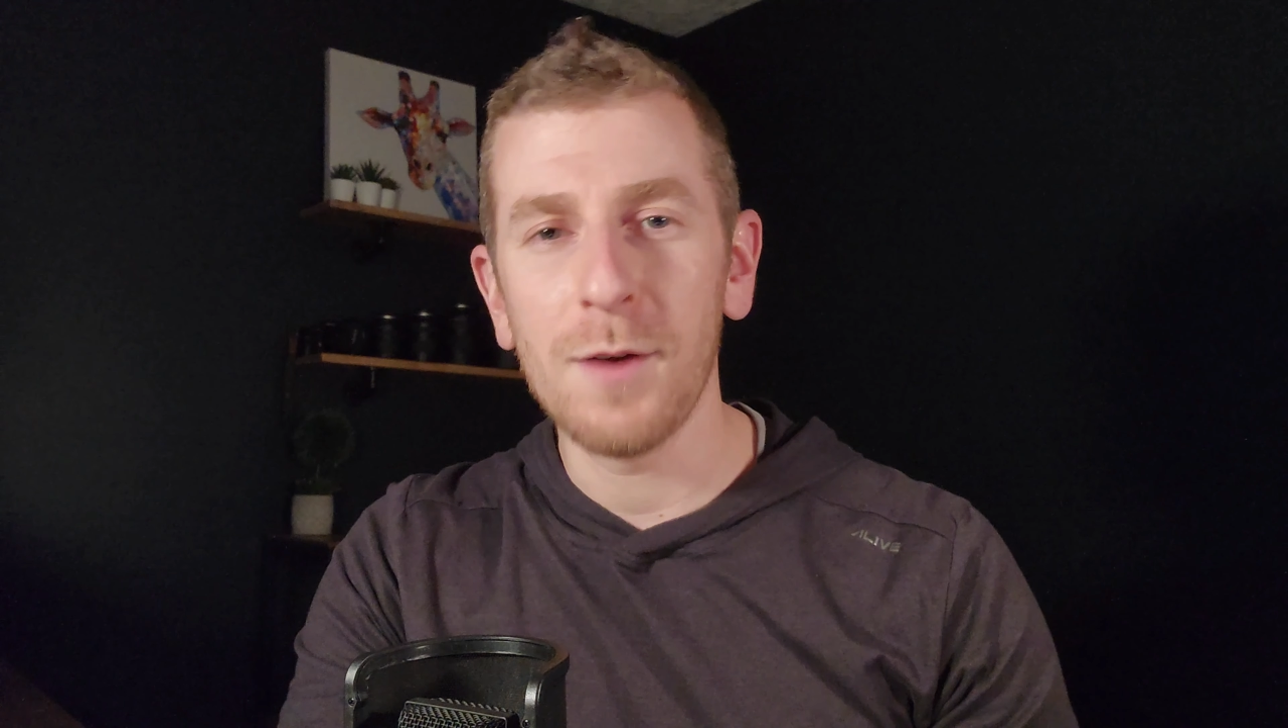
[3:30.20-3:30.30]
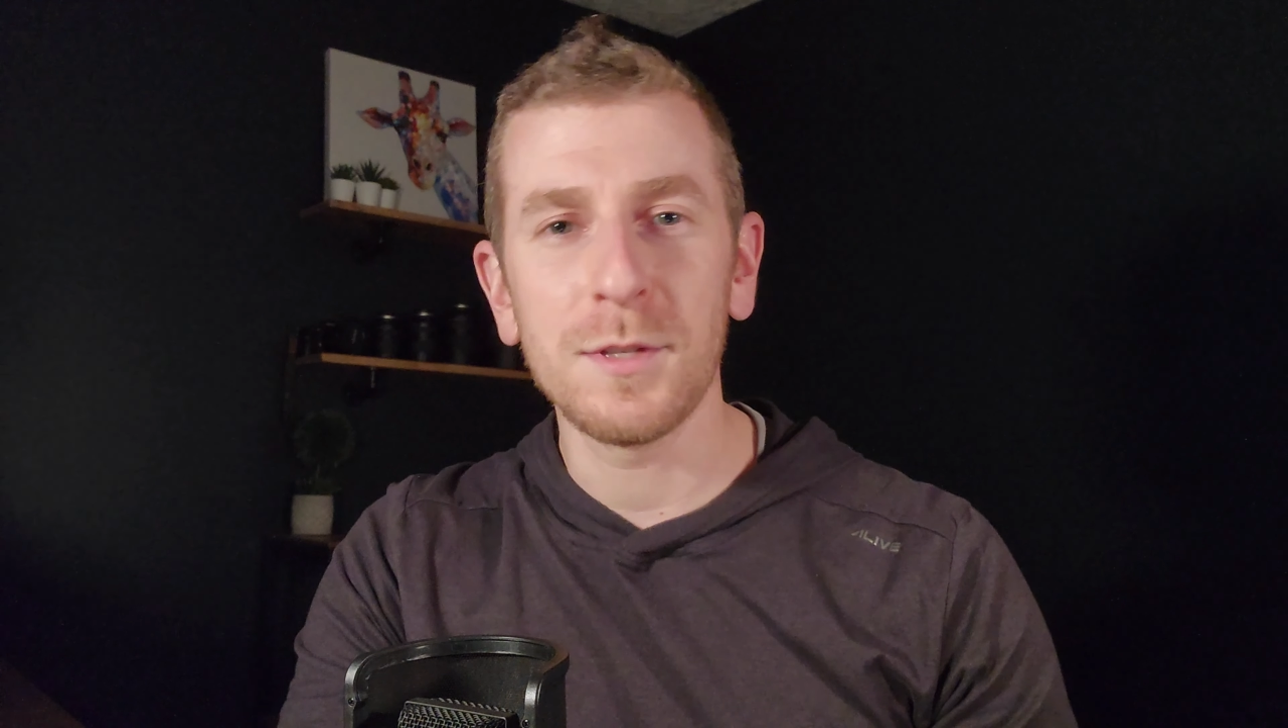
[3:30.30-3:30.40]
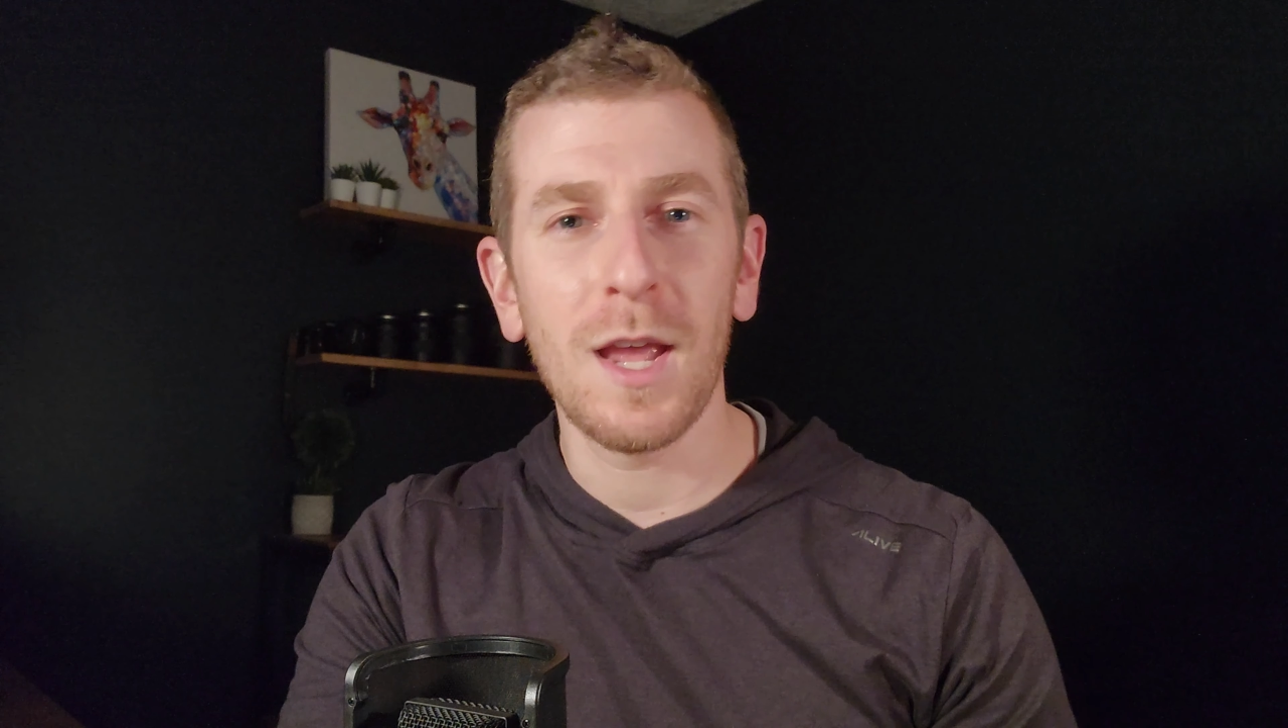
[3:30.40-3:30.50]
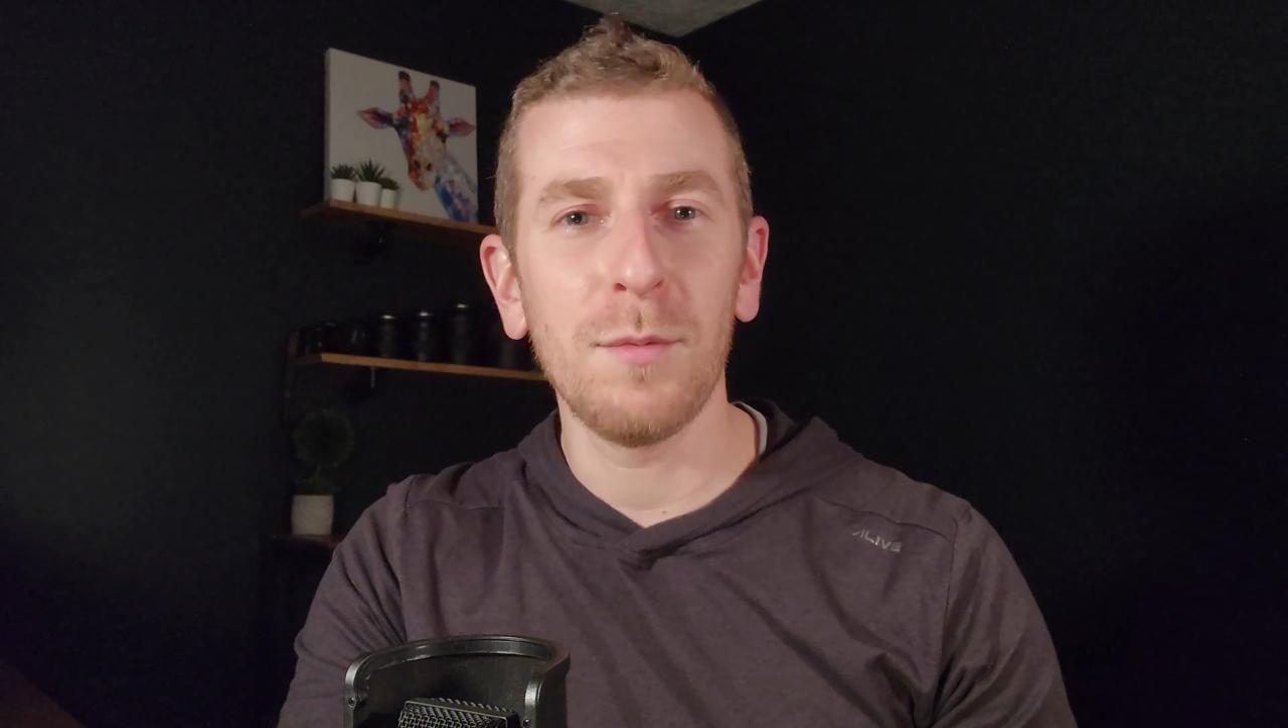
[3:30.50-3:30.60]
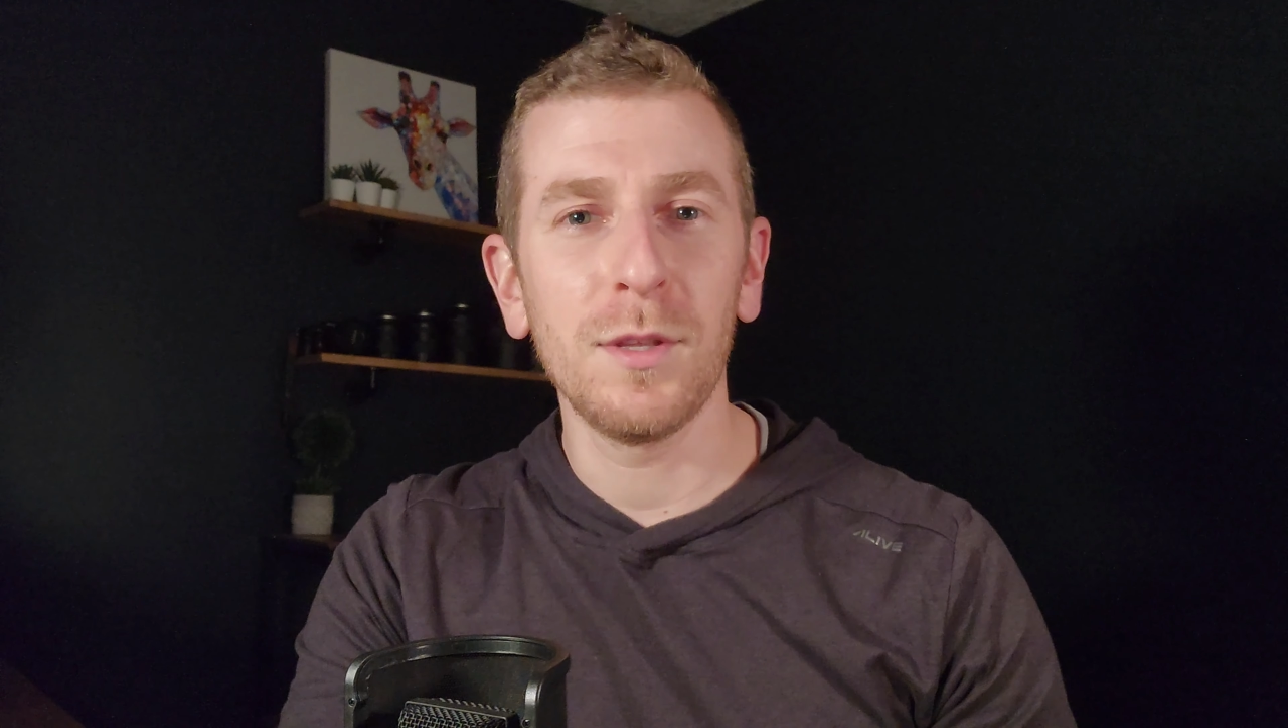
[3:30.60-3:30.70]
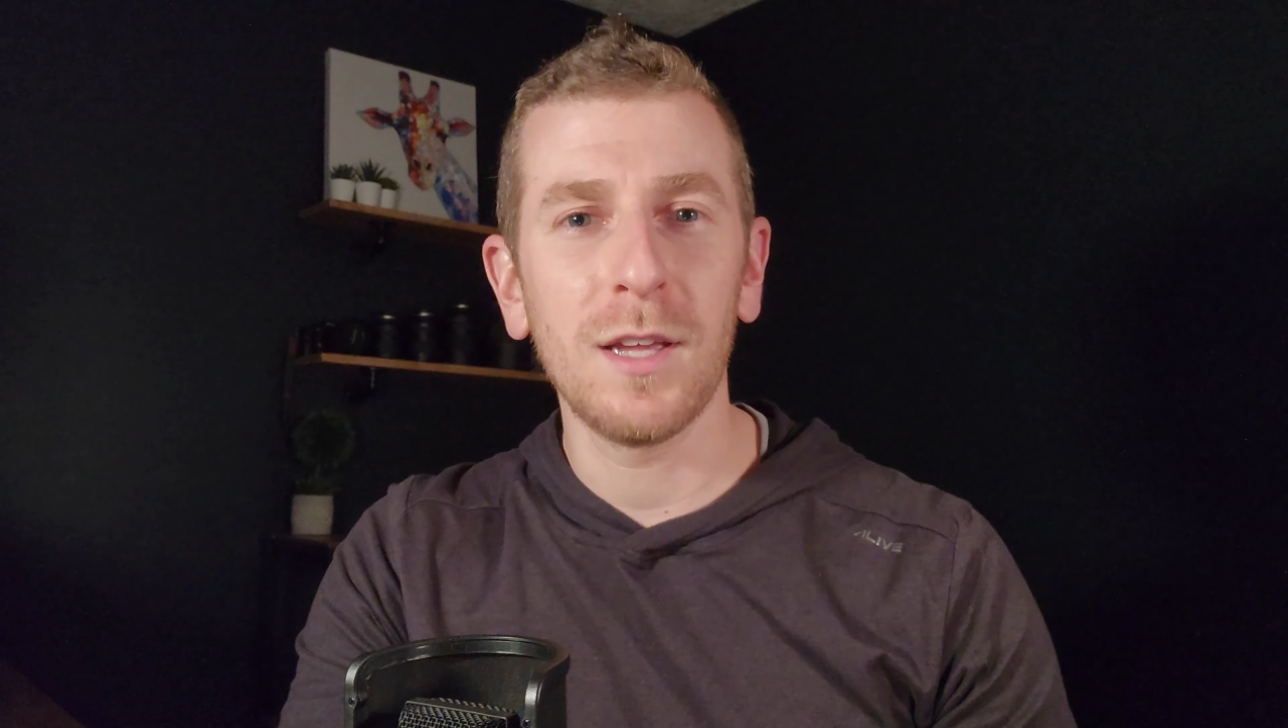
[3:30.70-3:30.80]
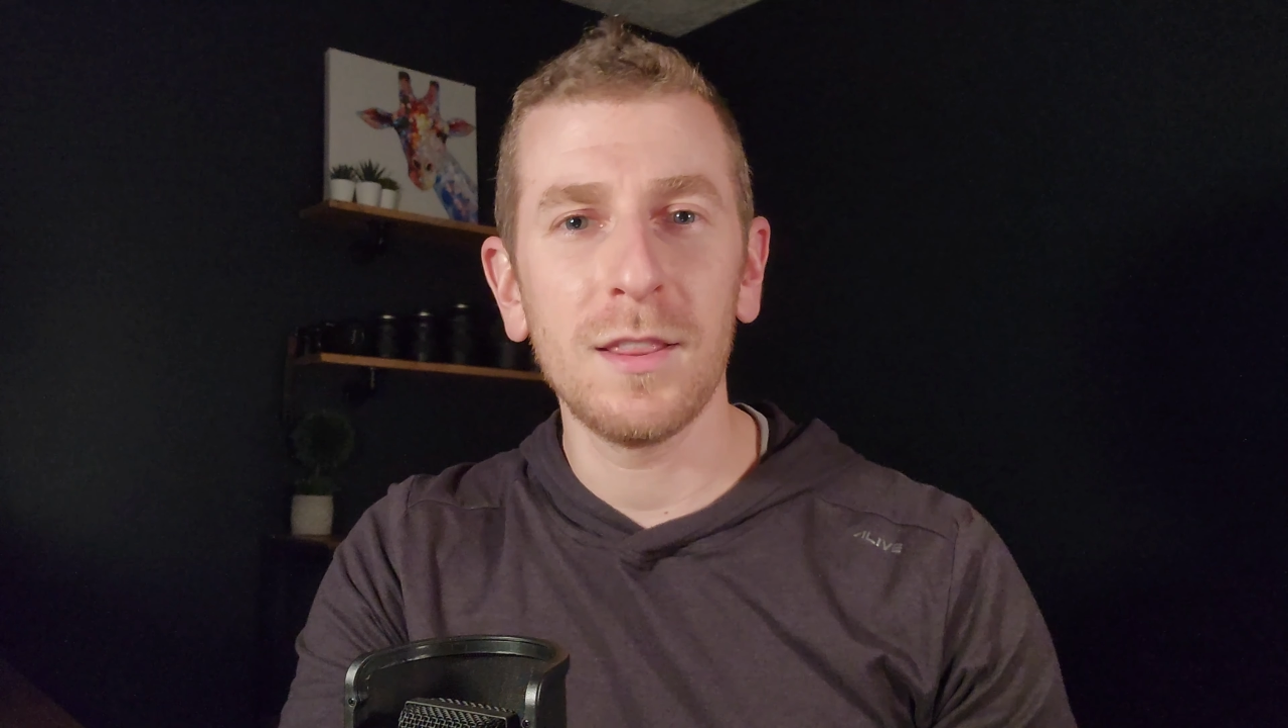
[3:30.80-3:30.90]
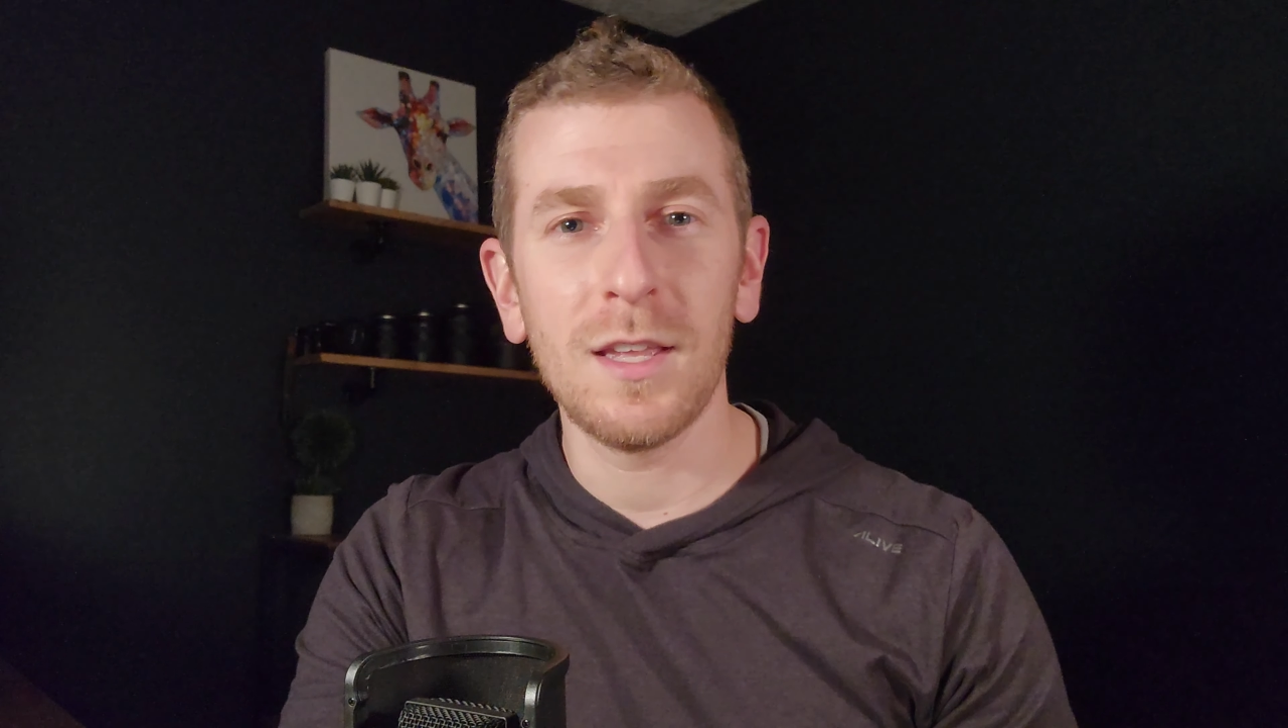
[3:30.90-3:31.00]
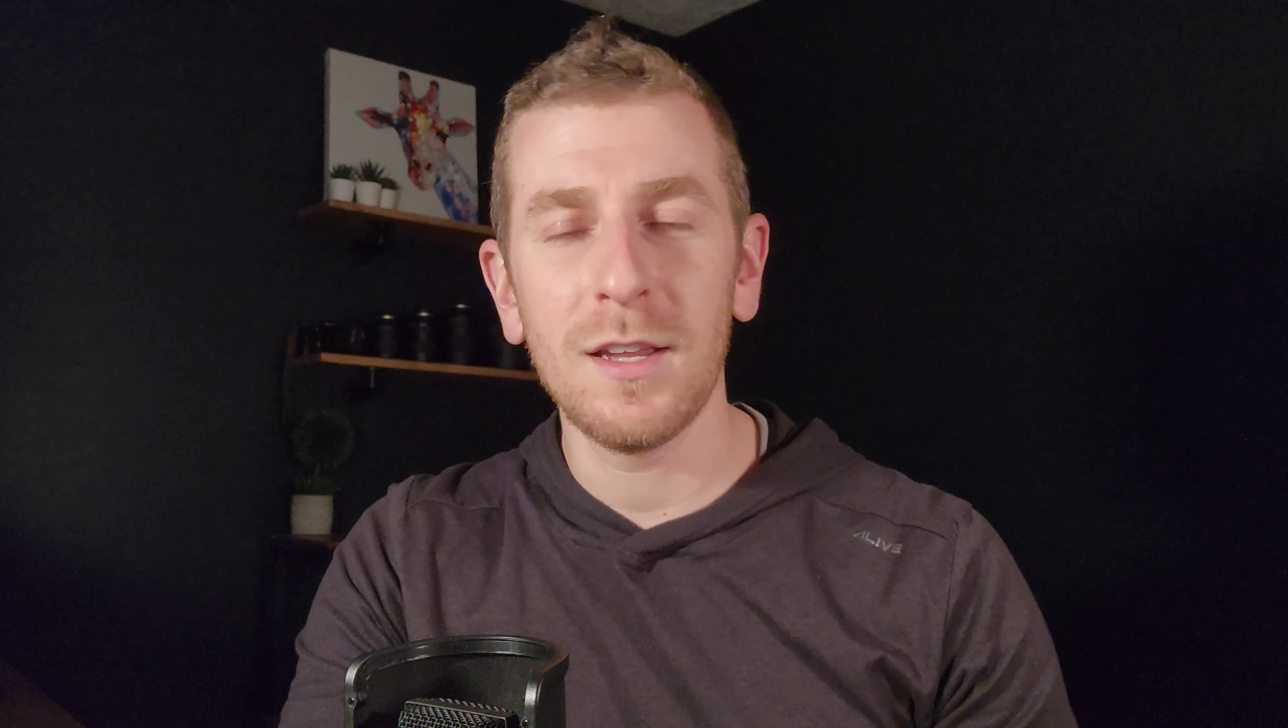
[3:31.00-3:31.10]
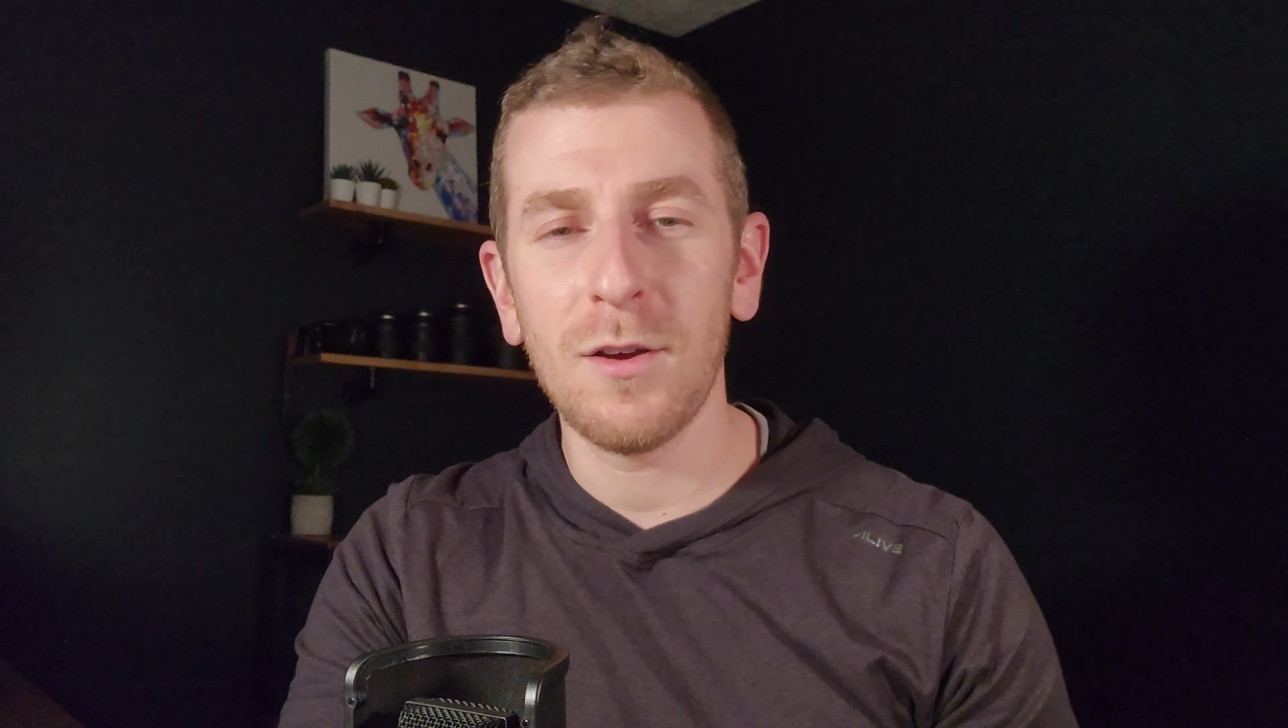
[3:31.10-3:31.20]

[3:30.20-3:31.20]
I was able to get the